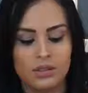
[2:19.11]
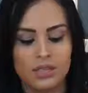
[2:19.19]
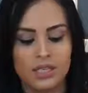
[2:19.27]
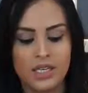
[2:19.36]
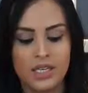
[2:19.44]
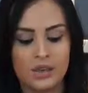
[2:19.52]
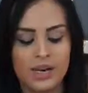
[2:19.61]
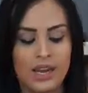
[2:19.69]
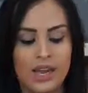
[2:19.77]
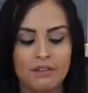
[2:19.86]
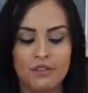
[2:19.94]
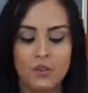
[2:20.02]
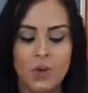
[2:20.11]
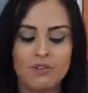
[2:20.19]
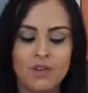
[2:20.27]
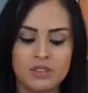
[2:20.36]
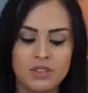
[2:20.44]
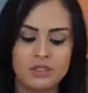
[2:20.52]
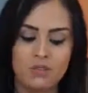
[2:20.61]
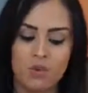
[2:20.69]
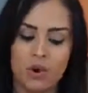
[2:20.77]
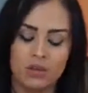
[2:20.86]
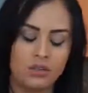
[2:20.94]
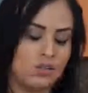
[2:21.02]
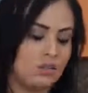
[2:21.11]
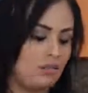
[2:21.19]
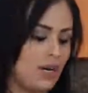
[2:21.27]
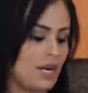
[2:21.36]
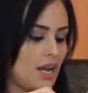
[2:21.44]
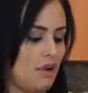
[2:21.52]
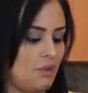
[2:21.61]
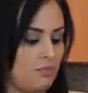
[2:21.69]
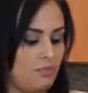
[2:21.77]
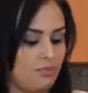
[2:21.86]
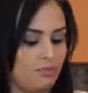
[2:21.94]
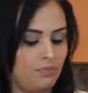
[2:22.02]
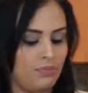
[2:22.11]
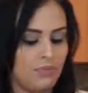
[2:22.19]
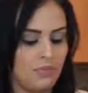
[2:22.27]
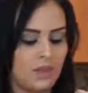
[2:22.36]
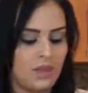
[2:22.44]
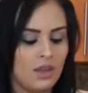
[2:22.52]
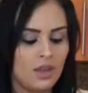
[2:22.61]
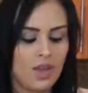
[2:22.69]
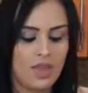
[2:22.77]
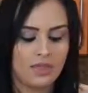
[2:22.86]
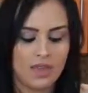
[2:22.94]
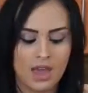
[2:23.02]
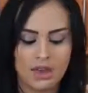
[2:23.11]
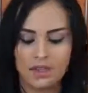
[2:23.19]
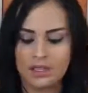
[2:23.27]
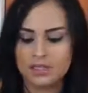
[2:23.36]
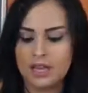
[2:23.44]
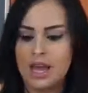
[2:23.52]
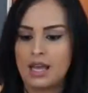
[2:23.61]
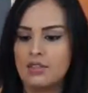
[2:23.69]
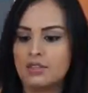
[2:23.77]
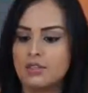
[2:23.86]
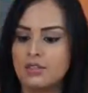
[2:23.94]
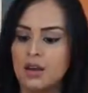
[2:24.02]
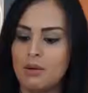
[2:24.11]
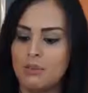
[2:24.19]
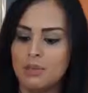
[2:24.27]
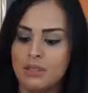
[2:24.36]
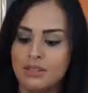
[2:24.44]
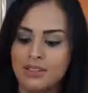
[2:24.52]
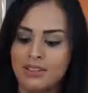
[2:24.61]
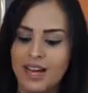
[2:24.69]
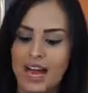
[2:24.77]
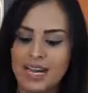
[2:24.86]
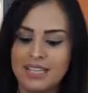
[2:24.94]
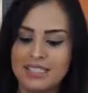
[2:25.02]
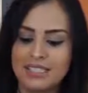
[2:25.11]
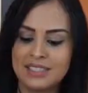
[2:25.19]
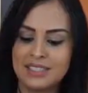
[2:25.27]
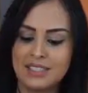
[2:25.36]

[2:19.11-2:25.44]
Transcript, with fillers: See, here I have 12 ounces of water right now. And then let's add some ice.